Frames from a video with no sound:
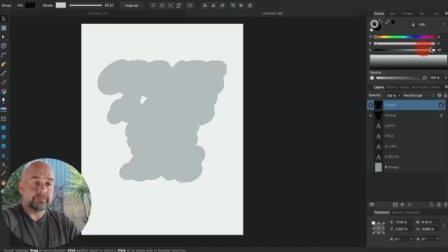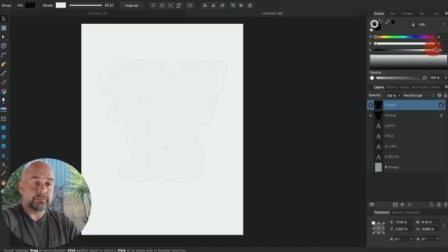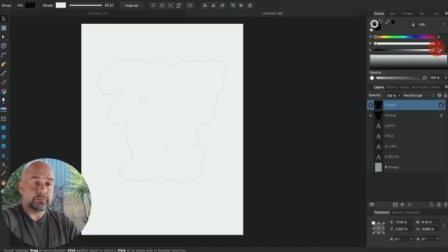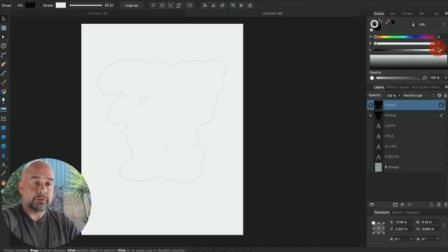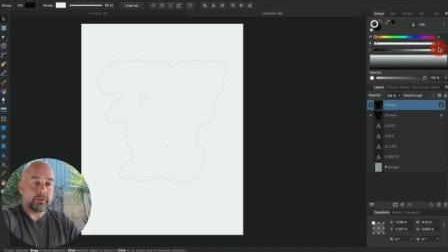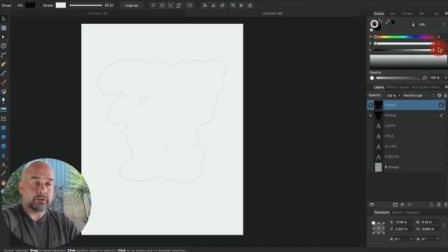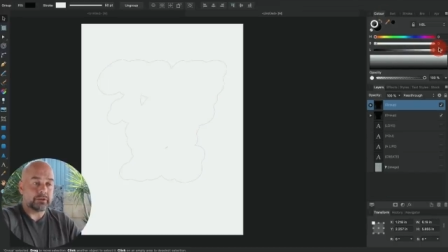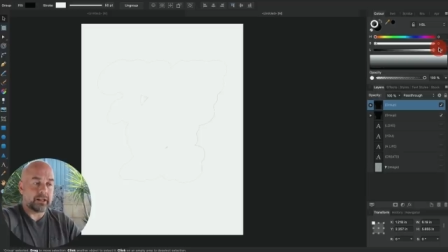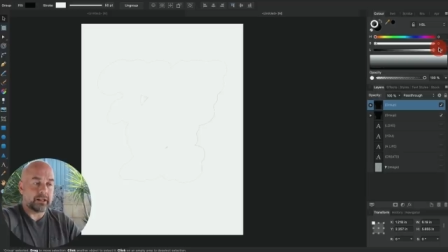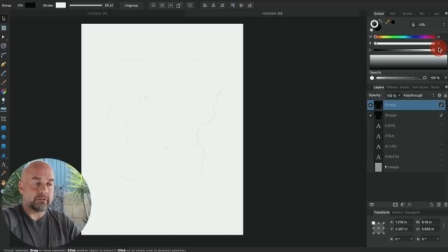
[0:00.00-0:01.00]
So move our
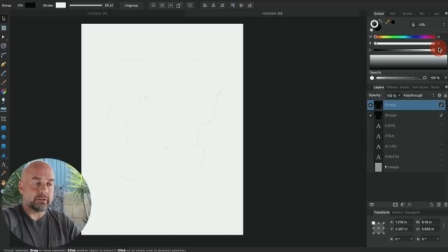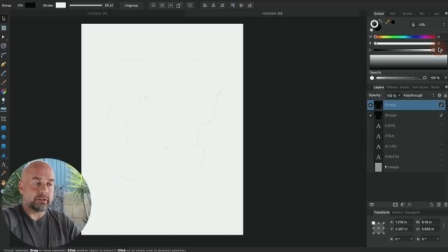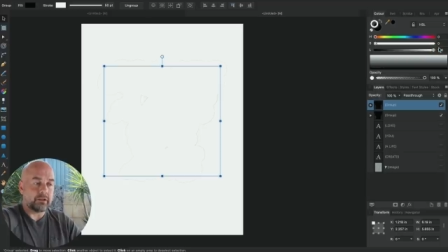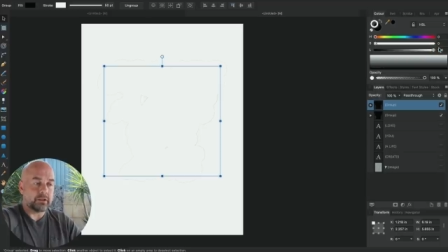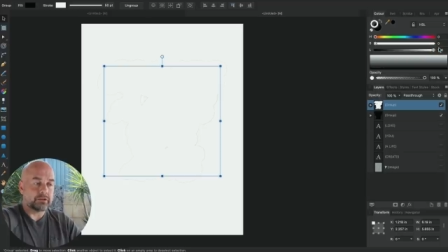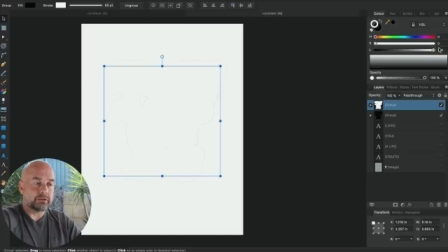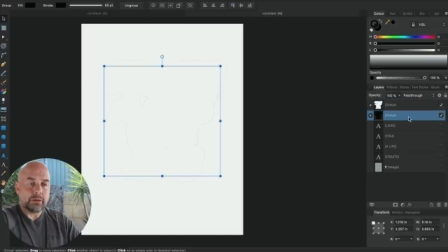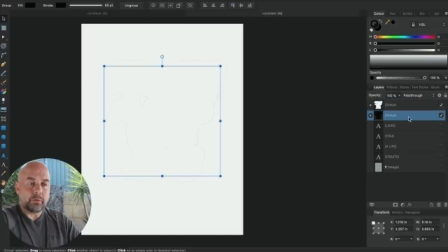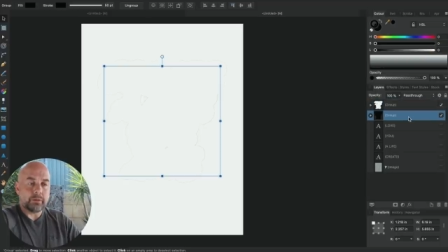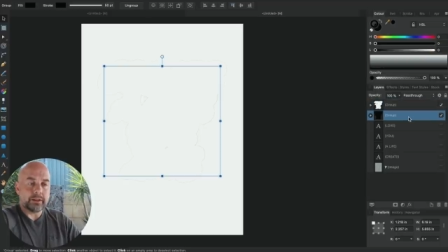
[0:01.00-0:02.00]
slider across.
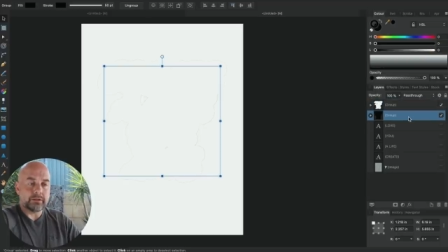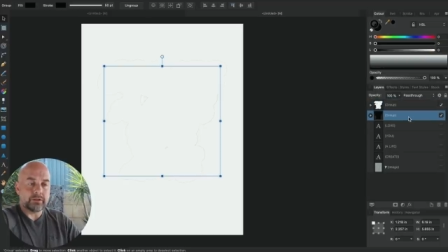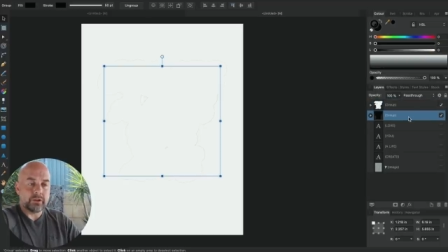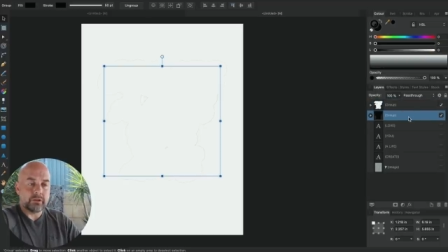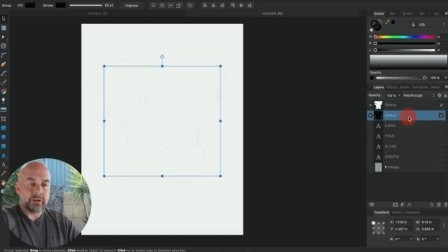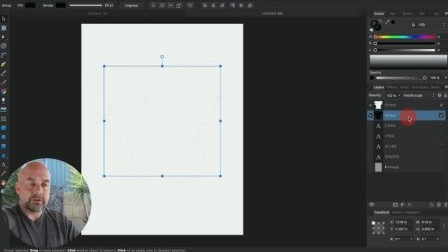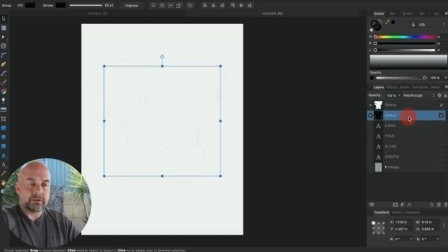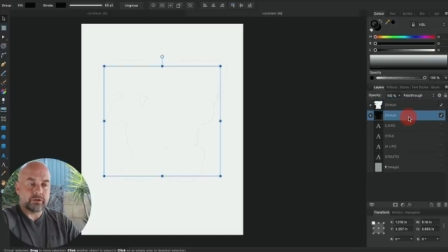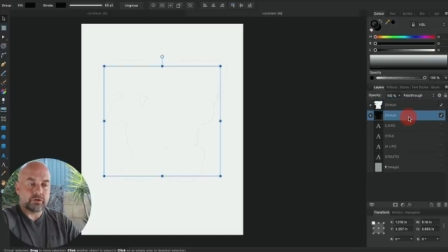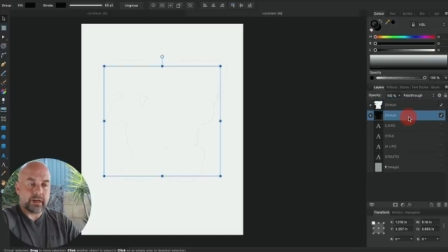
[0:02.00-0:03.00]
Now what we need to do is
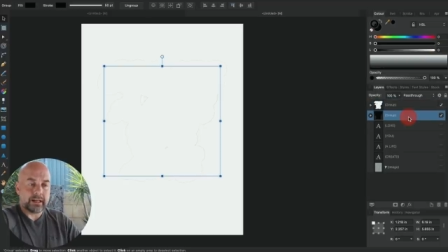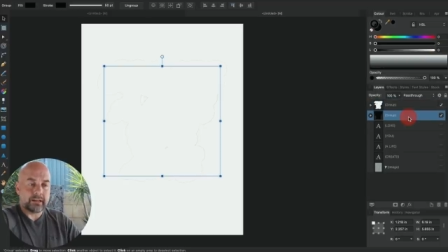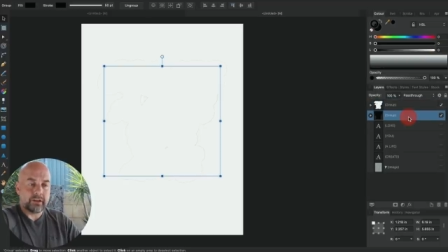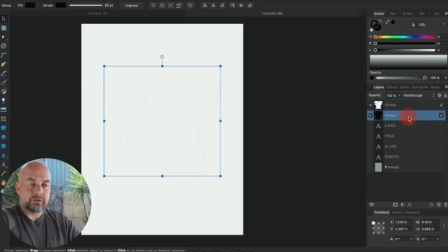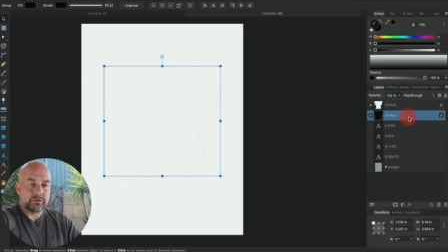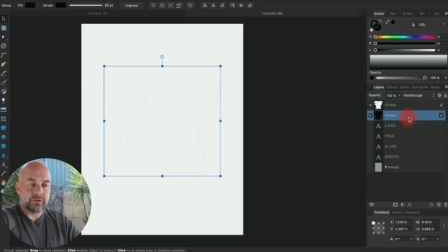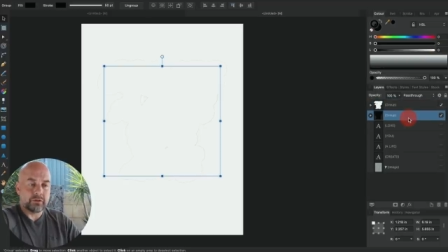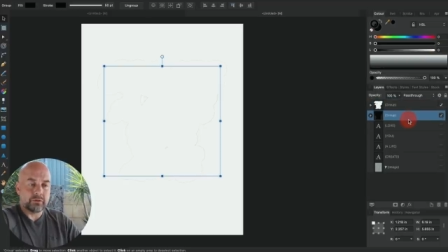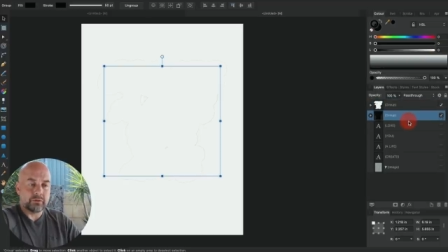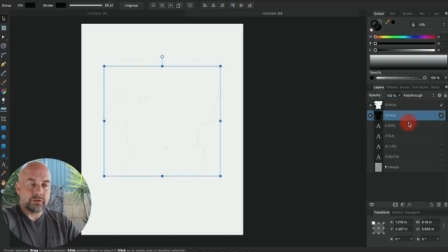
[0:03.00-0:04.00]
to drag those
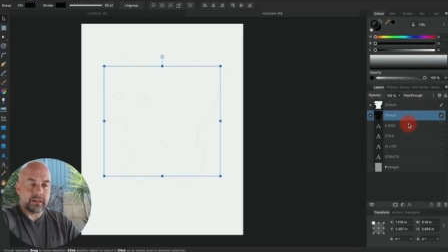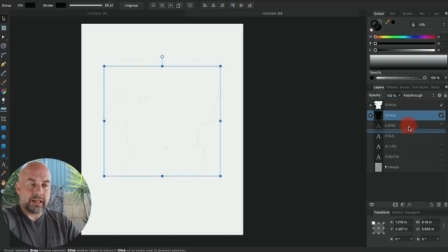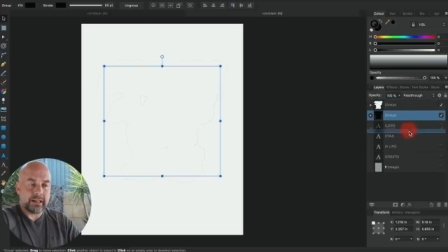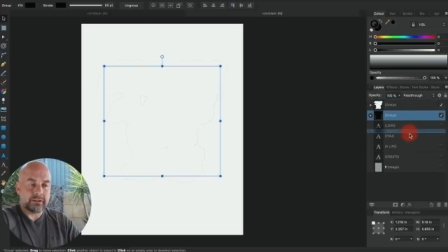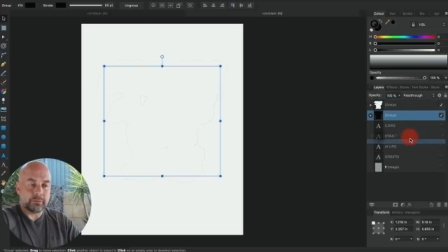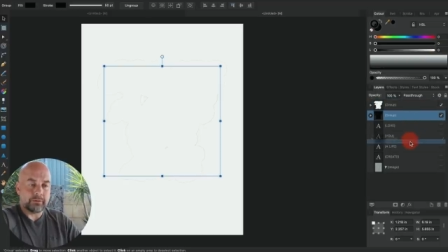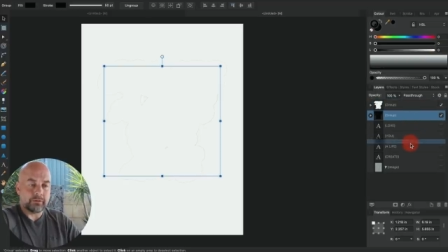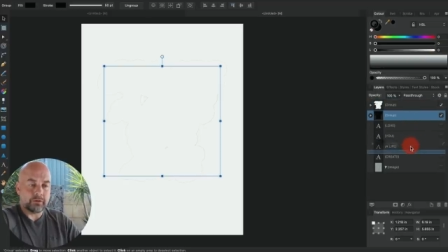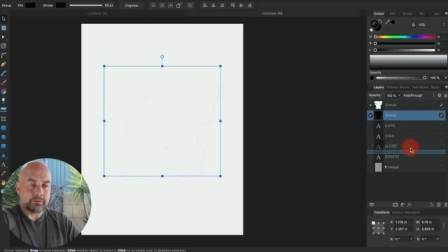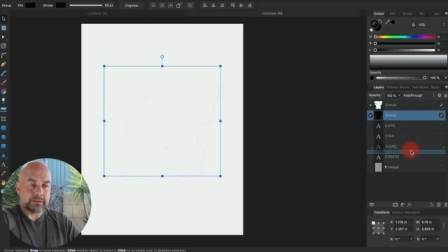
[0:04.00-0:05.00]
two layers that we've
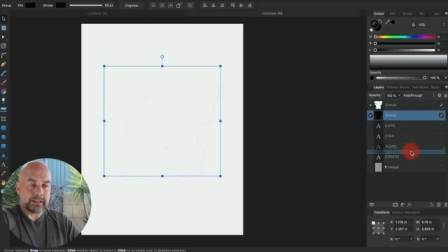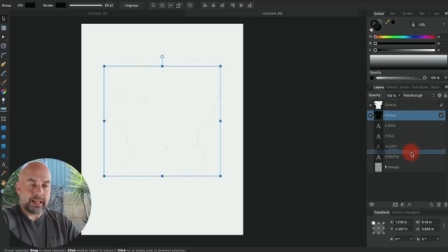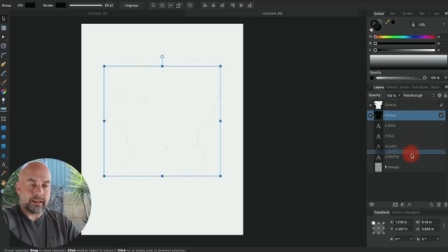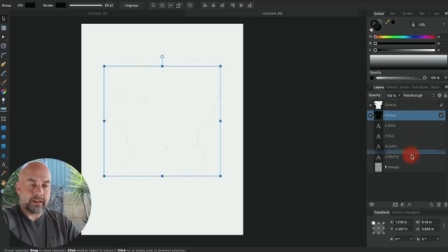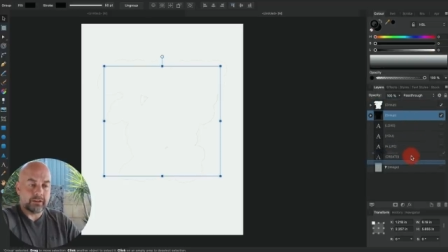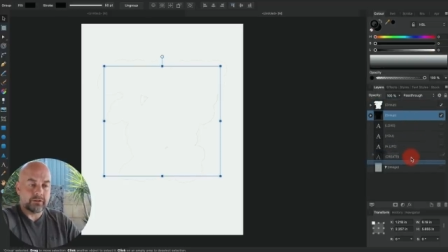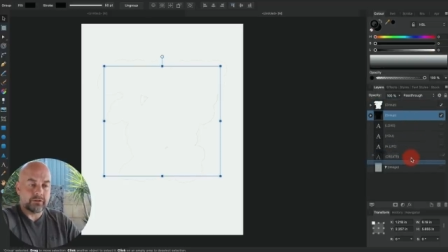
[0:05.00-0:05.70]
grouped together